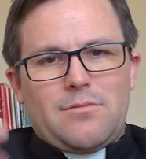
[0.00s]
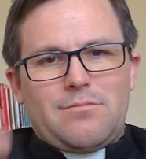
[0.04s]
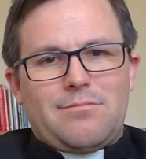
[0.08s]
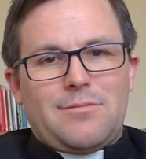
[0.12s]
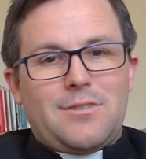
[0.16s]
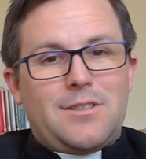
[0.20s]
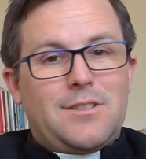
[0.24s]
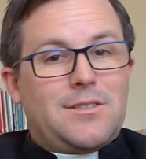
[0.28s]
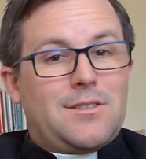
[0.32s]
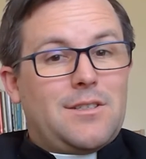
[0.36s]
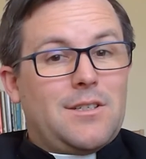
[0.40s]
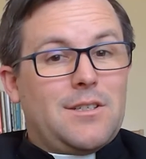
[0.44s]
At
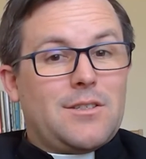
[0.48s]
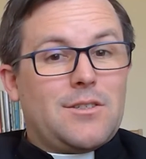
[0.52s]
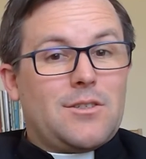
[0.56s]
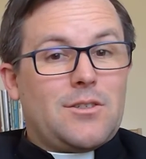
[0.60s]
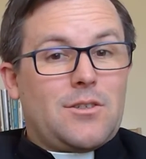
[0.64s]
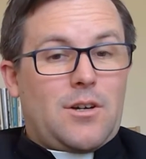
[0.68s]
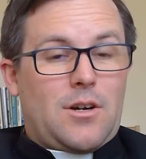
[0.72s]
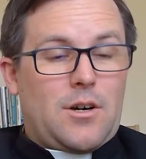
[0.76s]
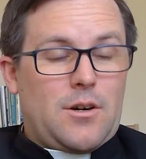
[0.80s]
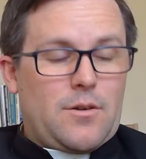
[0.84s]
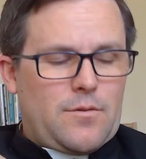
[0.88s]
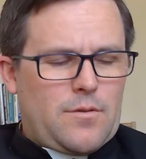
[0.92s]
least it's
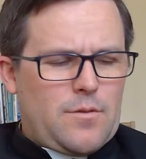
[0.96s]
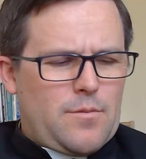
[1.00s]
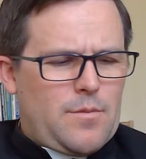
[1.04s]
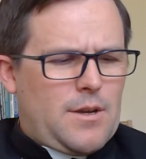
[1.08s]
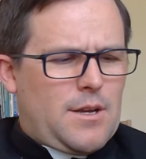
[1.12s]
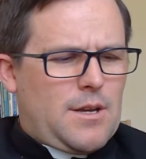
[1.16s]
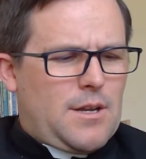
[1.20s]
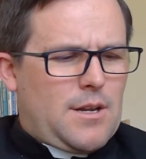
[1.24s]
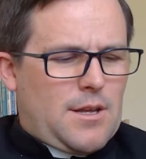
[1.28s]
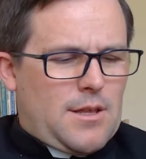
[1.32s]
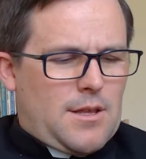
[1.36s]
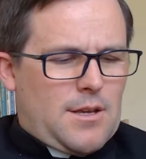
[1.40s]
hard for
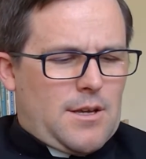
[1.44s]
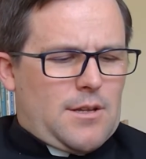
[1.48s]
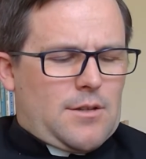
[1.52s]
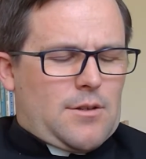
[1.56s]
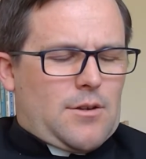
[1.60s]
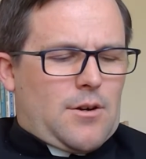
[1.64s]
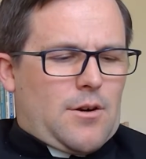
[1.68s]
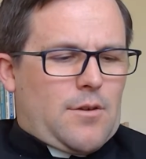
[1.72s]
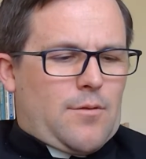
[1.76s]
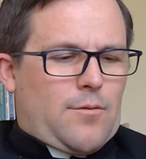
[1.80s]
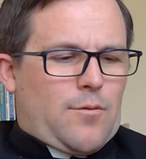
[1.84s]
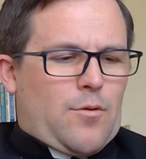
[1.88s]
me, and I think it's
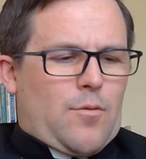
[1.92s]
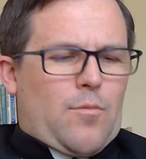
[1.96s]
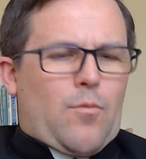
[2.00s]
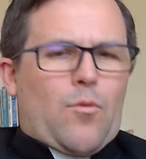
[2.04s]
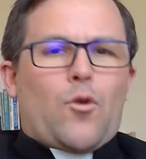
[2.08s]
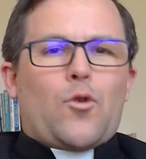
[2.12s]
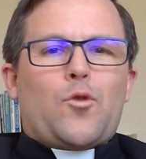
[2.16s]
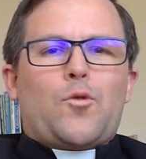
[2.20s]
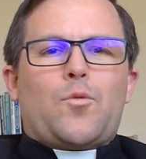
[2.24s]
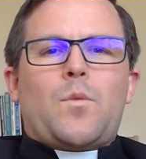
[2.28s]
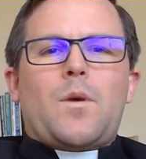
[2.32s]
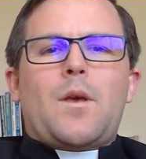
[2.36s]
hard for
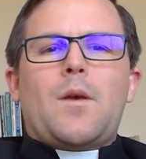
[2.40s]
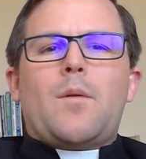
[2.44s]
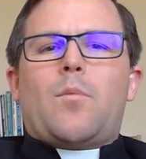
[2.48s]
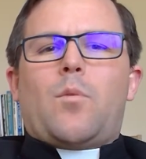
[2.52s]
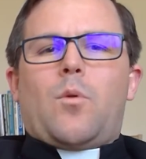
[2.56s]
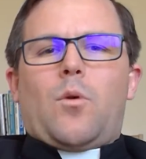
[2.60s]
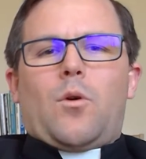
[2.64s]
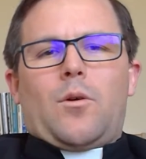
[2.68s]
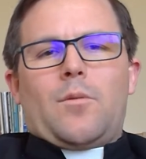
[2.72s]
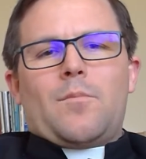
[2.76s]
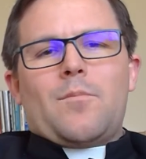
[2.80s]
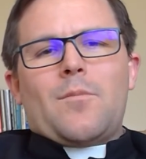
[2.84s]
most
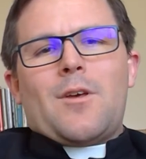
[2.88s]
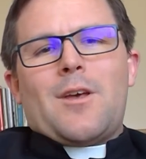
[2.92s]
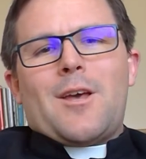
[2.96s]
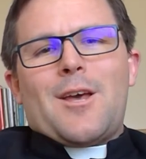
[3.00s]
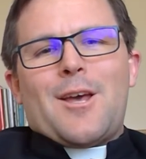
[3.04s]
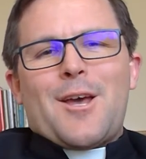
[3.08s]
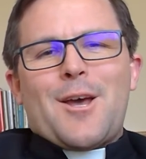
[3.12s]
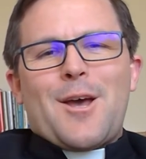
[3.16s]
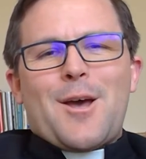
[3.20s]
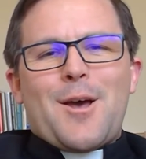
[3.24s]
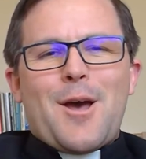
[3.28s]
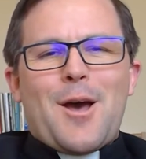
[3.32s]
people
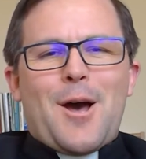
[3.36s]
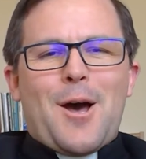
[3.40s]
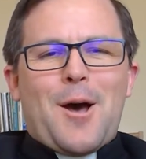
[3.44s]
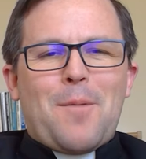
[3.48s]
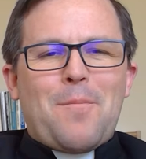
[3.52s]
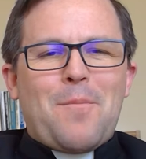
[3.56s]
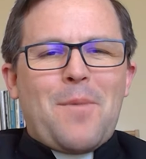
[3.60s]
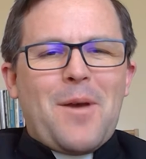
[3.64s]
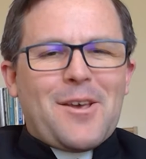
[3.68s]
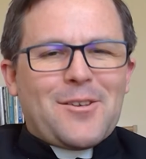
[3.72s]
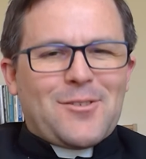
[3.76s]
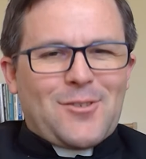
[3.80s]

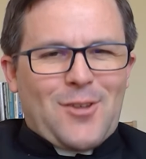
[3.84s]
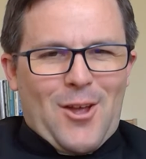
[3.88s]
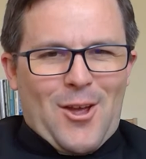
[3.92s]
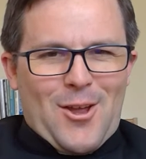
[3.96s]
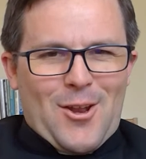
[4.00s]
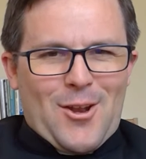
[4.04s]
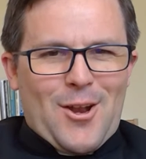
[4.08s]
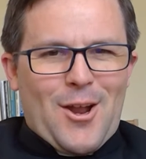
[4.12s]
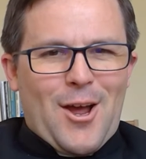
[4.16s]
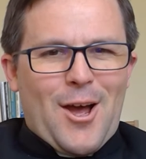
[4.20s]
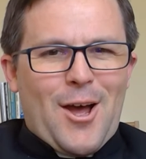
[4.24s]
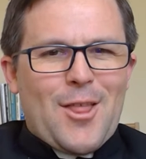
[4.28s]
based
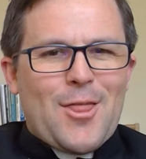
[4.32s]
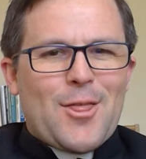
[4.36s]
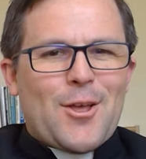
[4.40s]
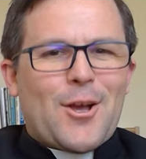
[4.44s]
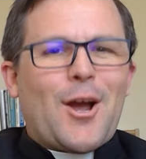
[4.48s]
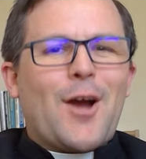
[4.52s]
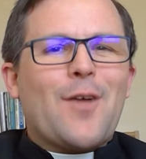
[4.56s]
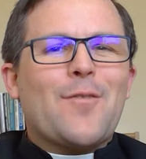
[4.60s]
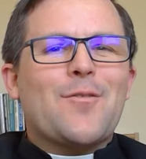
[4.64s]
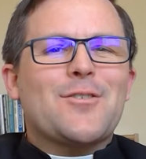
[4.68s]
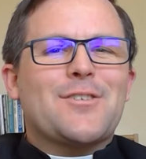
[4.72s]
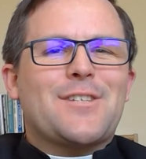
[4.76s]
on the
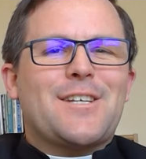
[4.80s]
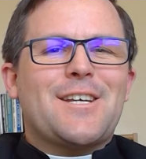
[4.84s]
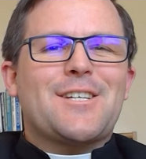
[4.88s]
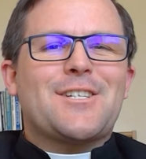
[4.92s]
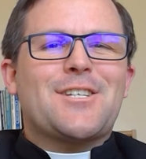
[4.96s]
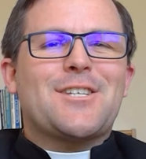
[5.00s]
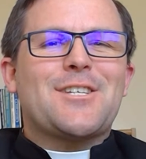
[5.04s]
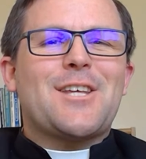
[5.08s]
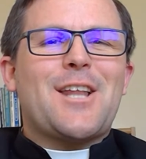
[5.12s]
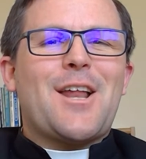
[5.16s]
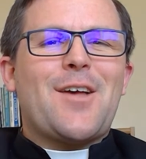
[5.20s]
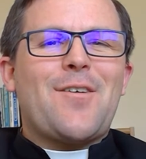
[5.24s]

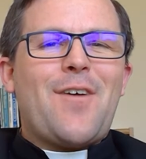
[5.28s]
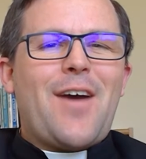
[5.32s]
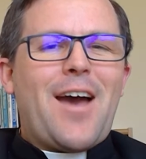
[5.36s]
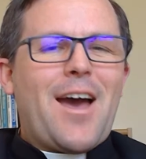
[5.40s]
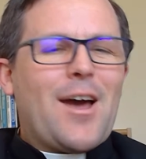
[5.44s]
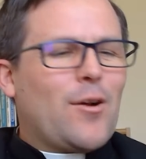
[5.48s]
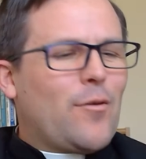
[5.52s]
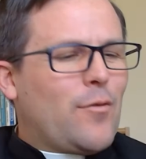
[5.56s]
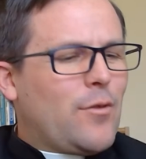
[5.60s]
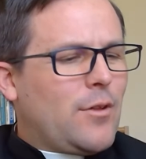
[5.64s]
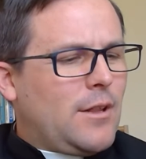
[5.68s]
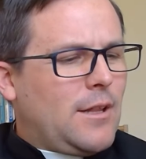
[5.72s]
conversations that I've
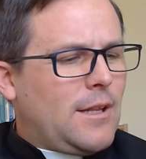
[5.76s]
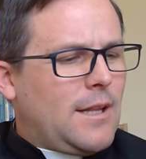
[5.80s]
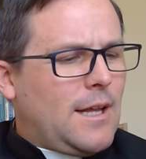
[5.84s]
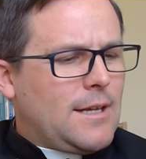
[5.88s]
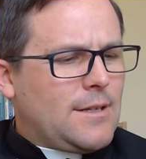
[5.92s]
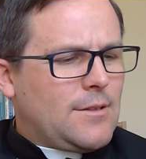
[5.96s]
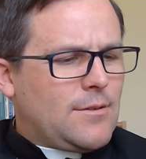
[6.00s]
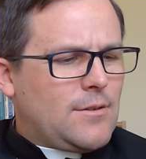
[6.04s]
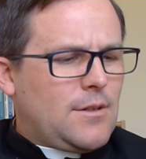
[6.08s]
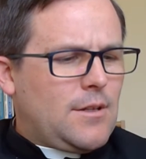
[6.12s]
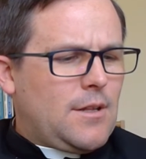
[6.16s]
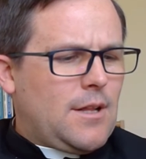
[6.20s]
had over the
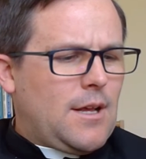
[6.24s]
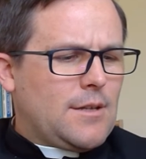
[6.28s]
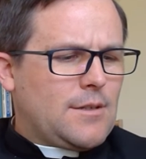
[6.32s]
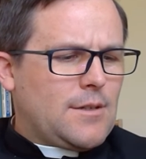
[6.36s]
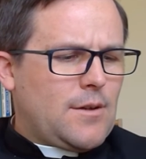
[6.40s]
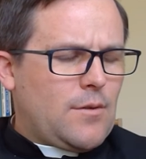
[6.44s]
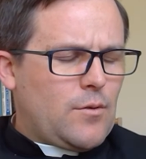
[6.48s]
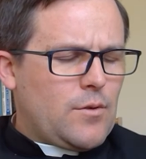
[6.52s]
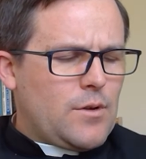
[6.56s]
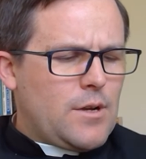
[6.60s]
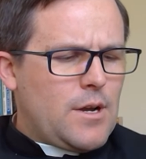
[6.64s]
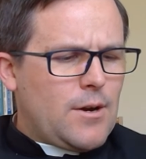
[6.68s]
last
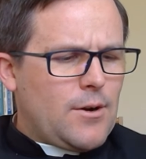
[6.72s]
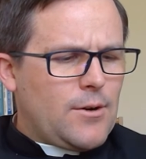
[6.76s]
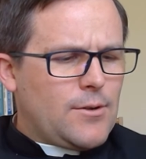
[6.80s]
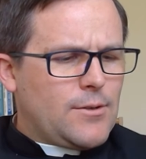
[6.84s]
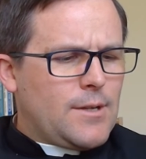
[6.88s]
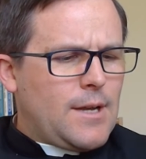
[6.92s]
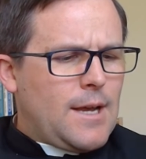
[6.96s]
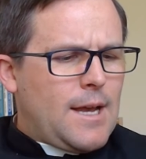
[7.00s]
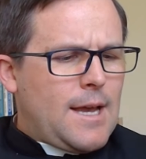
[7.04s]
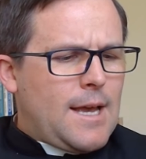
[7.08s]
several years.